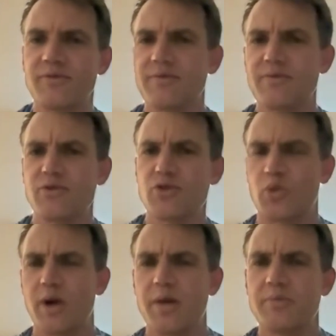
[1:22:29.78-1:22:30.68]

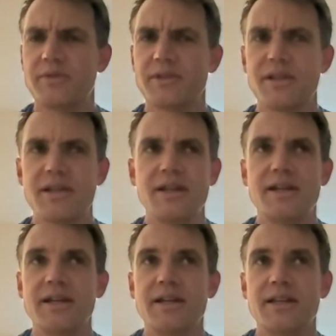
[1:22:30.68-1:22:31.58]
swims.
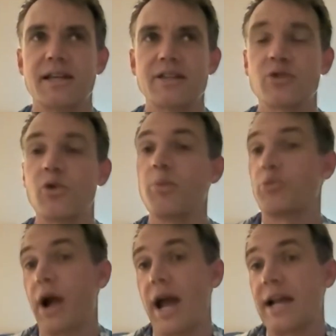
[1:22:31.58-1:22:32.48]
That's cool.
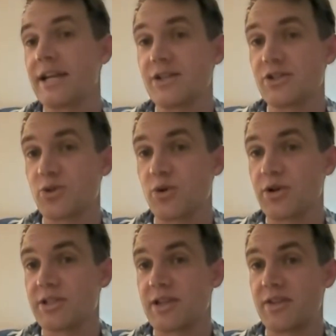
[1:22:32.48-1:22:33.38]

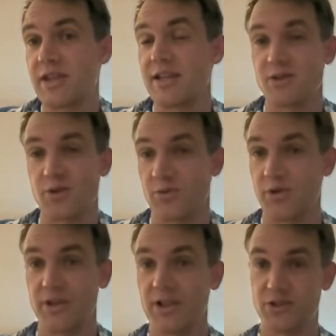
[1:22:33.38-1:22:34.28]
Brachiosaurus, I think, is the
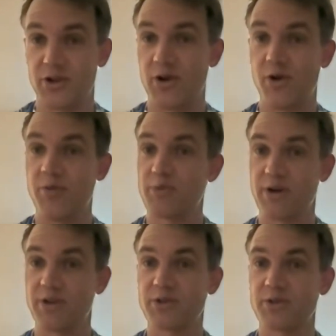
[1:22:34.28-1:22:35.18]
really tall
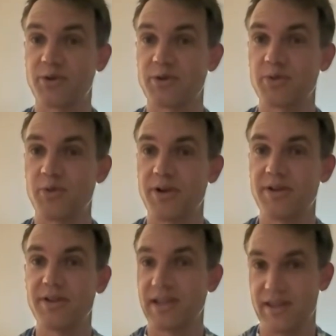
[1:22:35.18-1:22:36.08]
brontosaurus
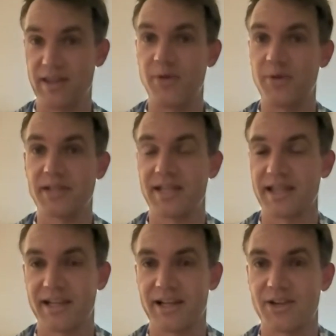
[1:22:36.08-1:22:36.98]
one. They always had
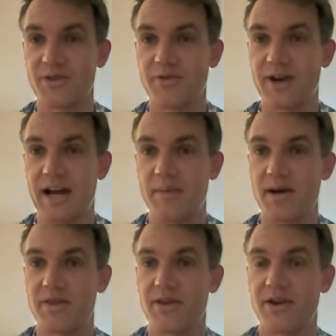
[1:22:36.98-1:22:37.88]
like a cute vibe,
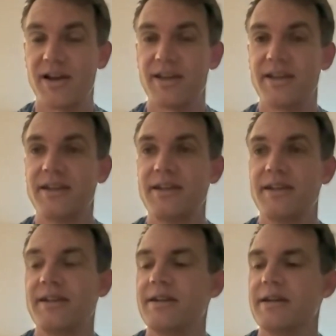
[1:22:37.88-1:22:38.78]
I thought.
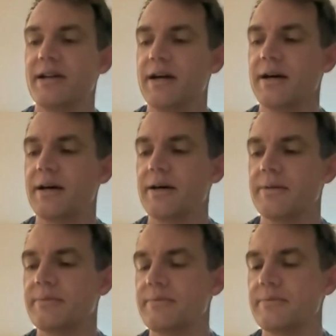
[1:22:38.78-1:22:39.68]

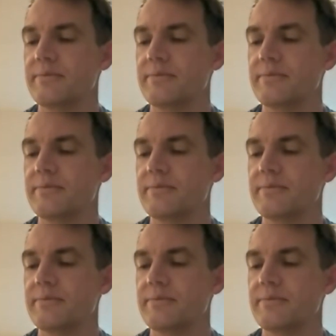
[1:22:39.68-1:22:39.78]
Um,